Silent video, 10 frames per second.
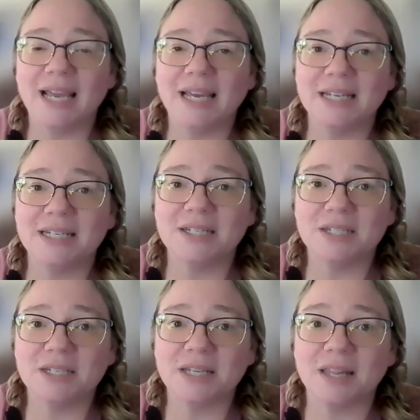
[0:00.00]

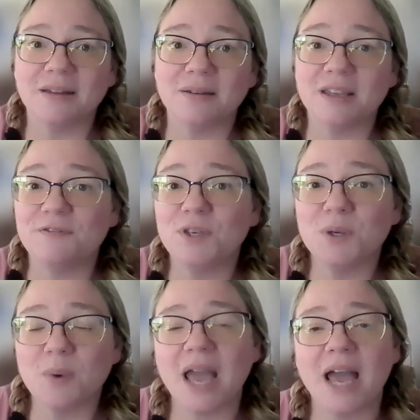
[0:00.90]
And if
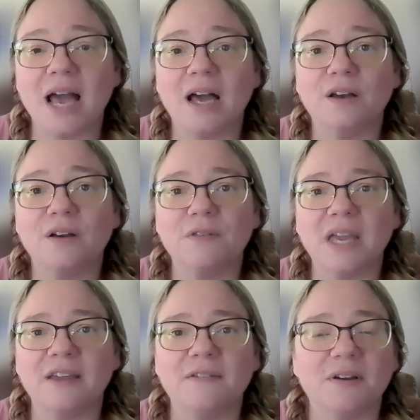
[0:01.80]
you have
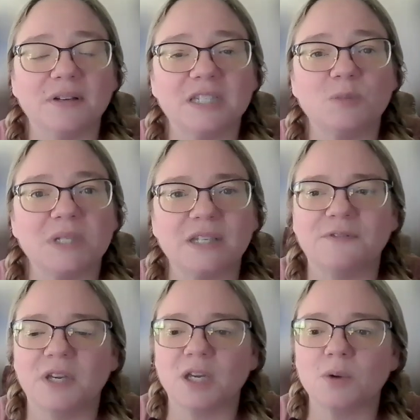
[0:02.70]
a very
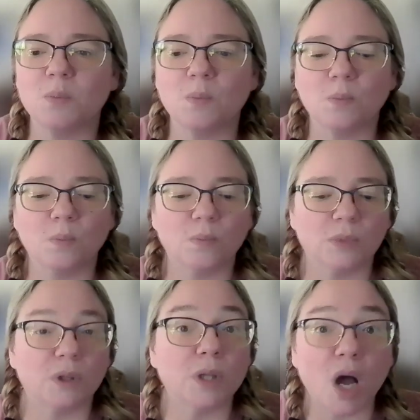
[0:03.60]
specific
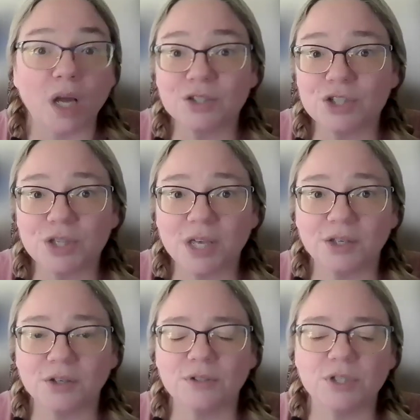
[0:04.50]
launch
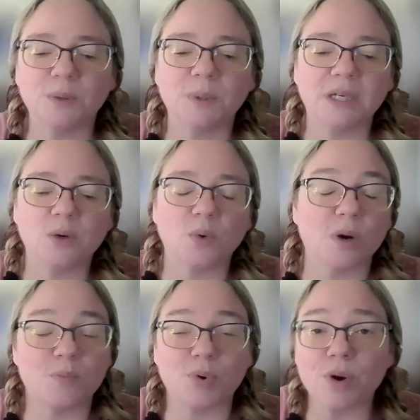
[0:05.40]
that you're doing
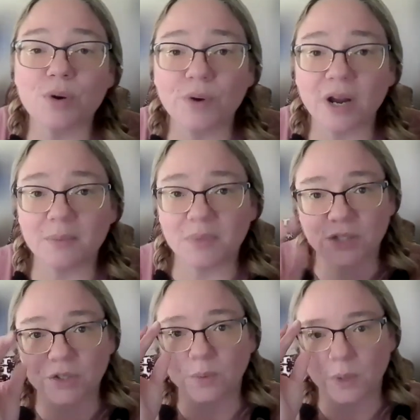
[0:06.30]
or a program
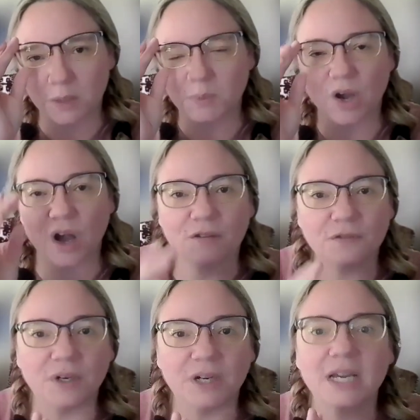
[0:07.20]
that you're going to be
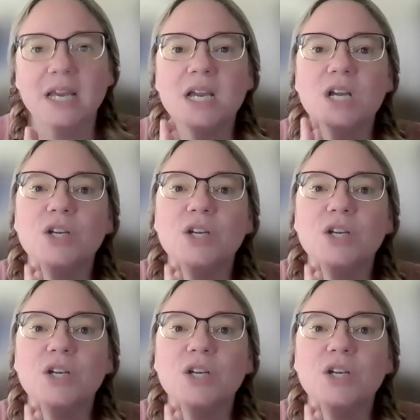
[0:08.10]
offering,